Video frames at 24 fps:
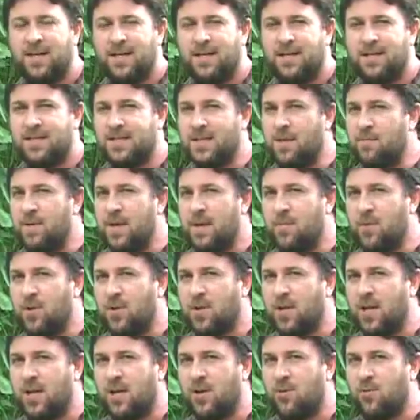Some people
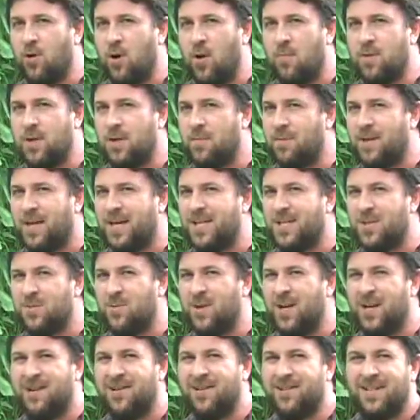are going to grow up in a place
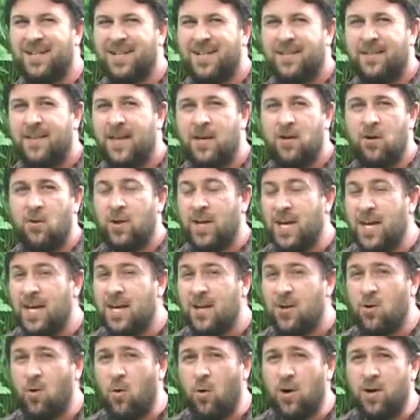where they don't eat
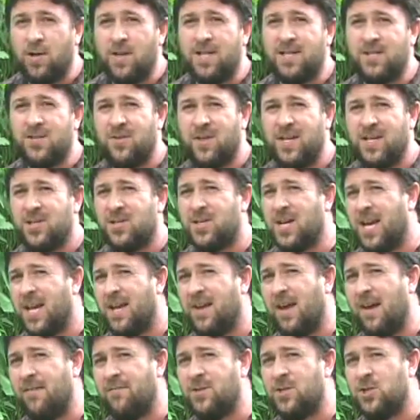corn, and so they just kind of
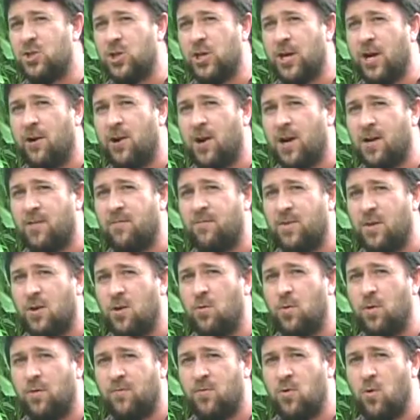have a generic
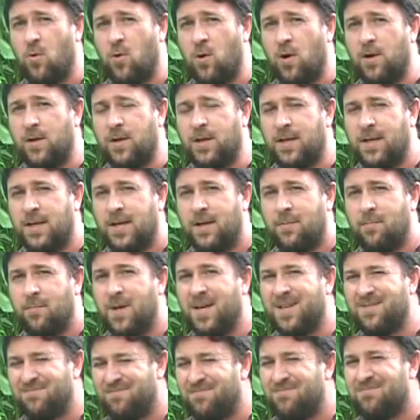view of corn.
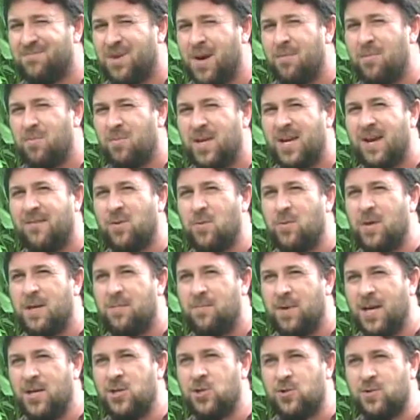But probably everybody
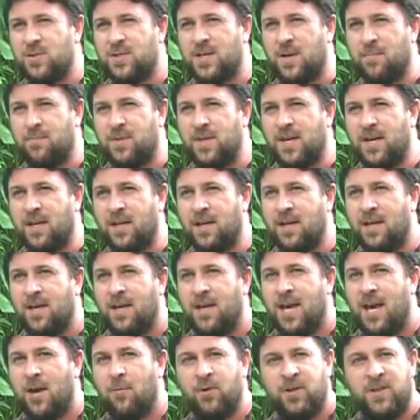pictured something.
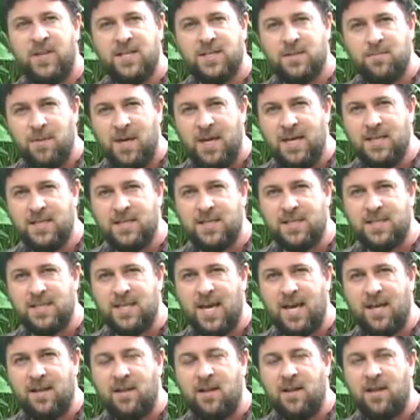And what this means is
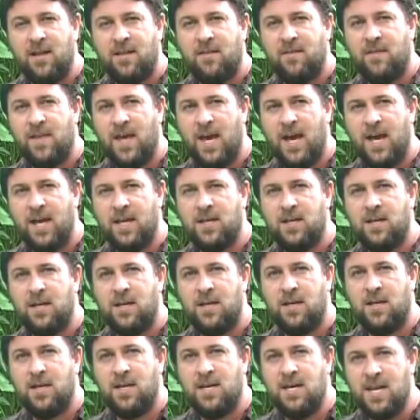that that
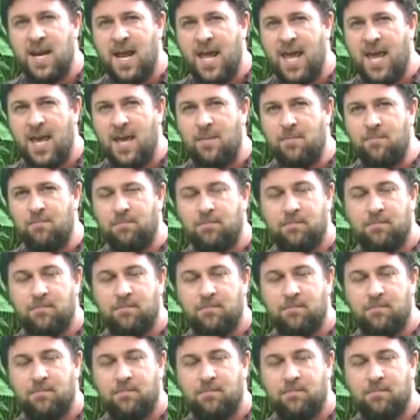name